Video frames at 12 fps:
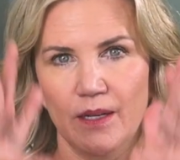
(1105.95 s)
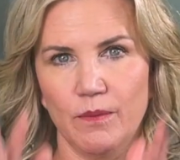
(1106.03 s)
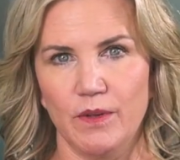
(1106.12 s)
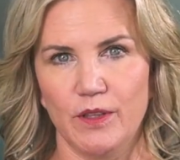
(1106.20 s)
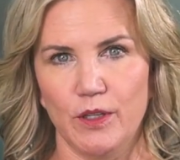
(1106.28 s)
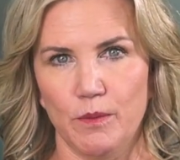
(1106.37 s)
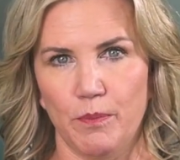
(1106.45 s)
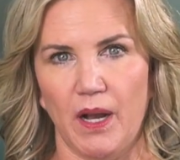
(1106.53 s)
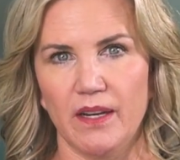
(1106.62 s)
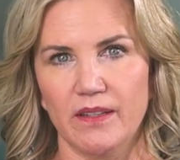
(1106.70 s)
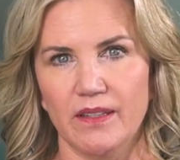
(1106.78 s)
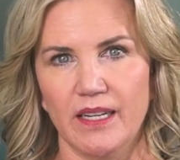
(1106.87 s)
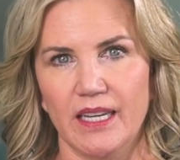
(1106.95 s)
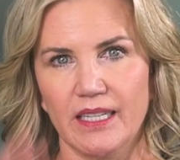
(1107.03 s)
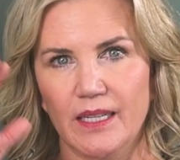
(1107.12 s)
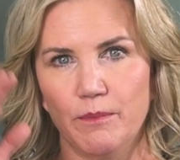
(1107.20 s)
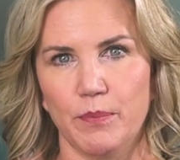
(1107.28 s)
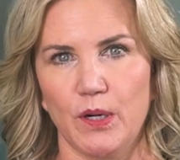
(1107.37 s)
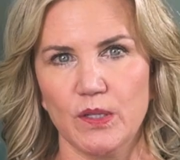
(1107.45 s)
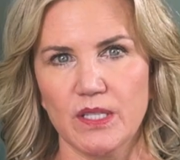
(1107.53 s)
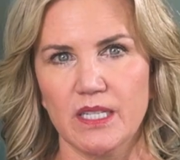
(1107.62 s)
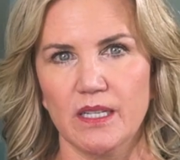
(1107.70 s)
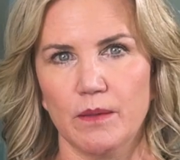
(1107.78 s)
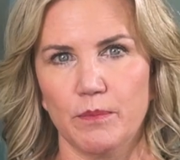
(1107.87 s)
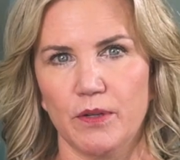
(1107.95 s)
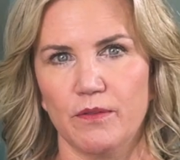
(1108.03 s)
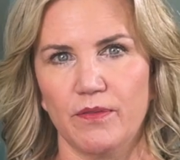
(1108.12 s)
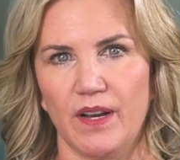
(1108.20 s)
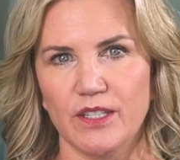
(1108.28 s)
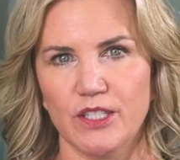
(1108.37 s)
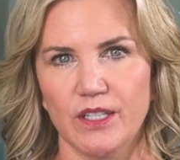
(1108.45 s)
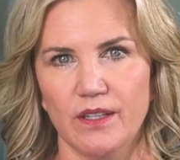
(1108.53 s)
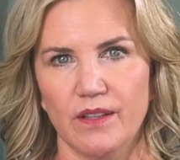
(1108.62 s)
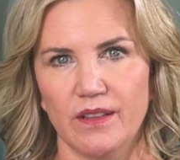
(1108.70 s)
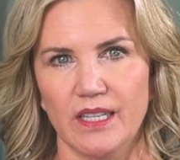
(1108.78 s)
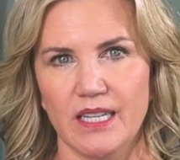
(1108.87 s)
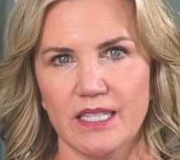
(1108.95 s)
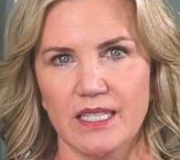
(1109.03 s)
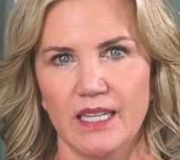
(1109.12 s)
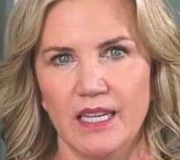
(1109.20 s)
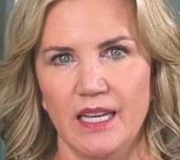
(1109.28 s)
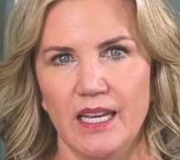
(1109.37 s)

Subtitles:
with your bottleneck and personal and professional list.